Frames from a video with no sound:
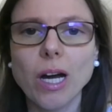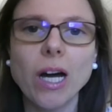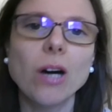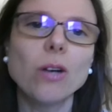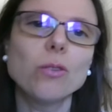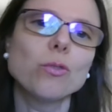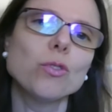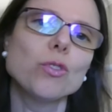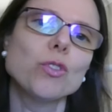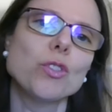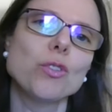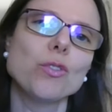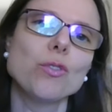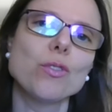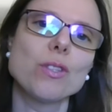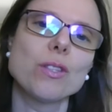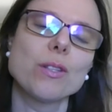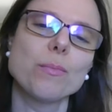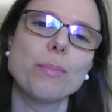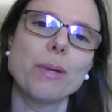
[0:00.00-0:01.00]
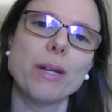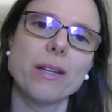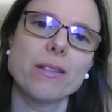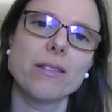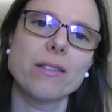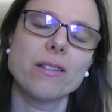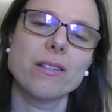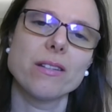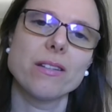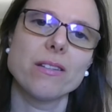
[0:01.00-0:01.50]
how to choose the
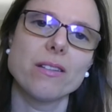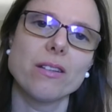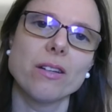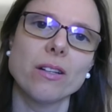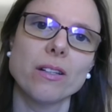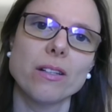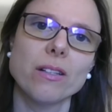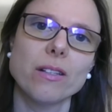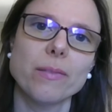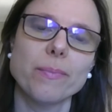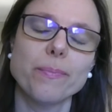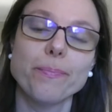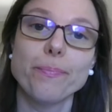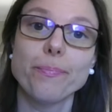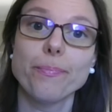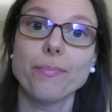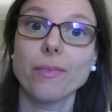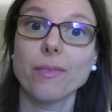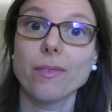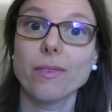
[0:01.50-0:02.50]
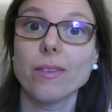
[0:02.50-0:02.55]
best um,